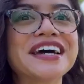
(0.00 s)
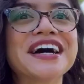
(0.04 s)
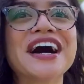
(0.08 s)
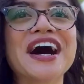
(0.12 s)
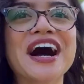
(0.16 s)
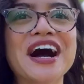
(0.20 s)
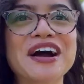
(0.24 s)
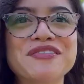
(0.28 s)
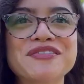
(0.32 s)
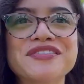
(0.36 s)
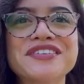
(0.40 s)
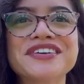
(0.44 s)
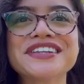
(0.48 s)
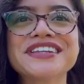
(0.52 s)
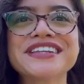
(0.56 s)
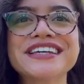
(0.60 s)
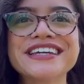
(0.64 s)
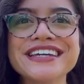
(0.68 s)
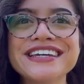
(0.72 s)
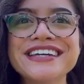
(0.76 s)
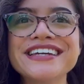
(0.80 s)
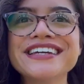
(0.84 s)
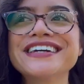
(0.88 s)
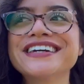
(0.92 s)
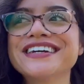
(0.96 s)
I'm
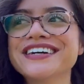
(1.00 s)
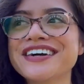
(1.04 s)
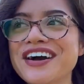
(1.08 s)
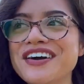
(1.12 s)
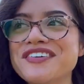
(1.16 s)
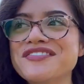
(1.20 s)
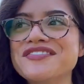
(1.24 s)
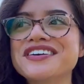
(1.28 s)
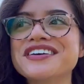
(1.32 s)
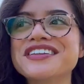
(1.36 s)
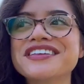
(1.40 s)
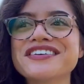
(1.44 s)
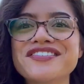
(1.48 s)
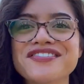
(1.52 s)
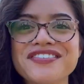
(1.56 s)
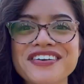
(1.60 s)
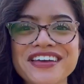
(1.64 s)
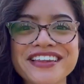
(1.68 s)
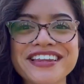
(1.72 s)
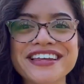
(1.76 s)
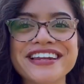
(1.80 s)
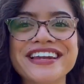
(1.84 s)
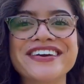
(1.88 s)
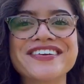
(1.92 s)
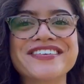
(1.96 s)
really
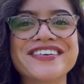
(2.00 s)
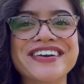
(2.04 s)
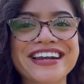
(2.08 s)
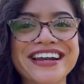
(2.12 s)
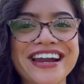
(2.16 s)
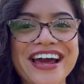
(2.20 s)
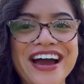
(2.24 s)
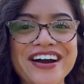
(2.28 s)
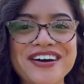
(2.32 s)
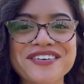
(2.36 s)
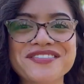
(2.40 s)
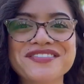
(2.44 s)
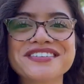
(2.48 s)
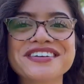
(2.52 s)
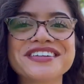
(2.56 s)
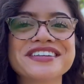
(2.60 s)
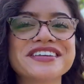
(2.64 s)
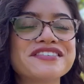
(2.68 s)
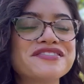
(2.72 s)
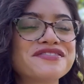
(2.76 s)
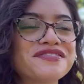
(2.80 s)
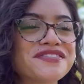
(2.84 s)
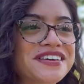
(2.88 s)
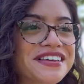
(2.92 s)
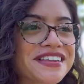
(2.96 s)
feeling it right now. I'm
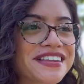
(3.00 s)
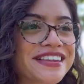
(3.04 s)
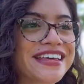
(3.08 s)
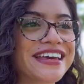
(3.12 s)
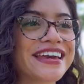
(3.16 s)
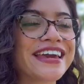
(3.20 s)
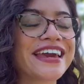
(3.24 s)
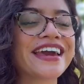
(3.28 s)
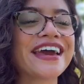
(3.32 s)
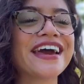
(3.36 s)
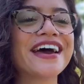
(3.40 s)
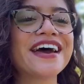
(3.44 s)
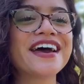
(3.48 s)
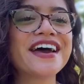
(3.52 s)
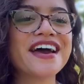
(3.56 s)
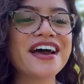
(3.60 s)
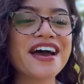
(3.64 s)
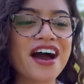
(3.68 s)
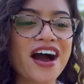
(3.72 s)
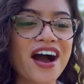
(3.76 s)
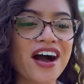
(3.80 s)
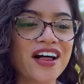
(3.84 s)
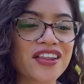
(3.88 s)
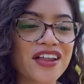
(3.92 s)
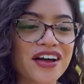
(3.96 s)
really feeling
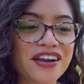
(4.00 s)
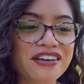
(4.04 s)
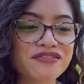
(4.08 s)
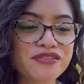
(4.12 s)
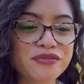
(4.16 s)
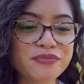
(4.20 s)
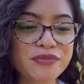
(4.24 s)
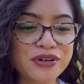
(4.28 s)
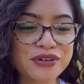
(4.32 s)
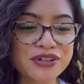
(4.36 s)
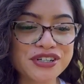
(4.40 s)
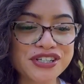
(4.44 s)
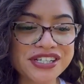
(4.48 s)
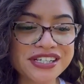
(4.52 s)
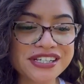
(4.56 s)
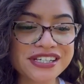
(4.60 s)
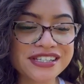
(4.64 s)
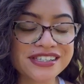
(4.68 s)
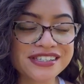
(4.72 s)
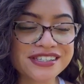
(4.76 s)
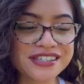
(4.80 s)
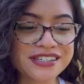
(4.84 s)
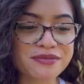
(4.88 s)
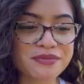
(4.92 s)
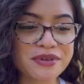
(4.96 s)
a lot of
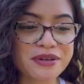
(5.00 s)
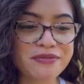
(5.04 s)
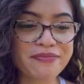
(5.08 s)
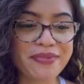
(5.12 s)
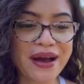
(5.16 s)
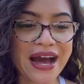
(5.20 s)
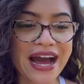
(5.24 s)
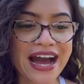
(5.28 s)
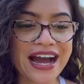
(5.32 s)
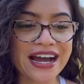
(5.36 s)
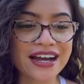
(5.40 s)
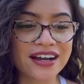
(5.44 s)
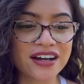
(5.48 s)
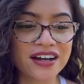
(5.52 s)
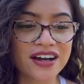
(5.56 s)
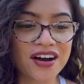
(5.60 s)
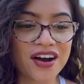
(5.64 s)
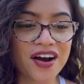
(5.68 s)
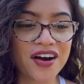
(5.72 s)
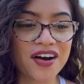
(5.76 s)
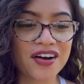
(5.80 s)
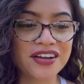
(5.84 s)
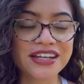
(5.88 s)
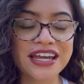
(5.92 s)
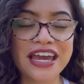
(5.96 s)
emotions to be back
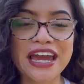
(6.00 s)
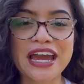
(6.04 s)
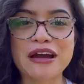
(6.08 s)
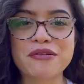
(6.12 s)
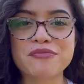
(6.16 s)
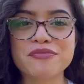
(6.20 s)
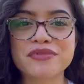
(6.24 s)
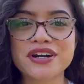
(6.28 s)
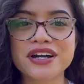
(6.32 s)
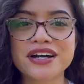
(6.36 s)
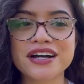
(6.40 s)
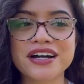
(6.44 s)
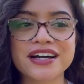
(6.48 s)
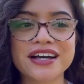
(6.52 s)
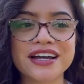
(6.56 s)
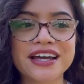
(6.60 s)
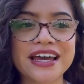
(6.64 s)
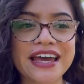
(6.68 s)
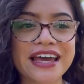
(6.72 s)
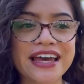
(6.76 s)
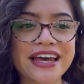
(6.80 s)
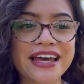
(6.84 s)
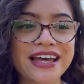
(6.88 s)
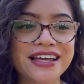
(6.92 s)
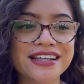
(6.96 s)
on camera
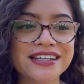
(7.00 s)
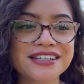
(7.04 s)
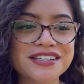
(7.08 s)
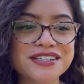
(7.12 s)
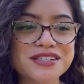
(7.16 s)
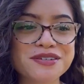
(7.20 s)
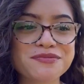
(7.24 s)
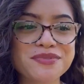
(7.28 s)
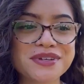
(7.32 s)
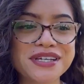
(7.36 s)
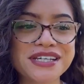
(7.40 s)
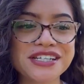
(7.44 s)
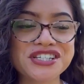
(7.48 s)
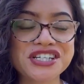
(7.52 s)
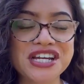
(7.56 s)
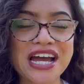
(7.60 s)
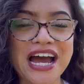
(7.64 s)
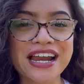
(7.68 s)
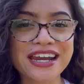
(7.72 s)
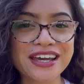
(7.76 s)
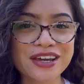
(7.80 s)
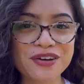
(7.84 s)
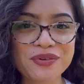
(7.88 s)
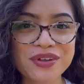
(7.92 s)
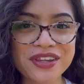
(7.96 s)
and to be
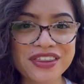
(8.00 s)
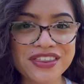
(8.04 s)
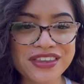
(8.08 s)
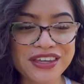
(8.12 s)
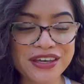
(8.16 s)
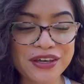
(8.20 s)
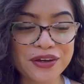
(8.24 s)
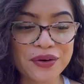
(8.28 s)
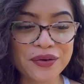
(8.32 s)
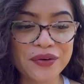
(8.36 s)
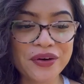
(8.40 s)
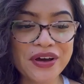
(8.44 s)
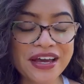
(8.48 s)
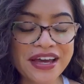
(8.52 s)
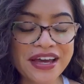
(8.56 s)
chatting with you.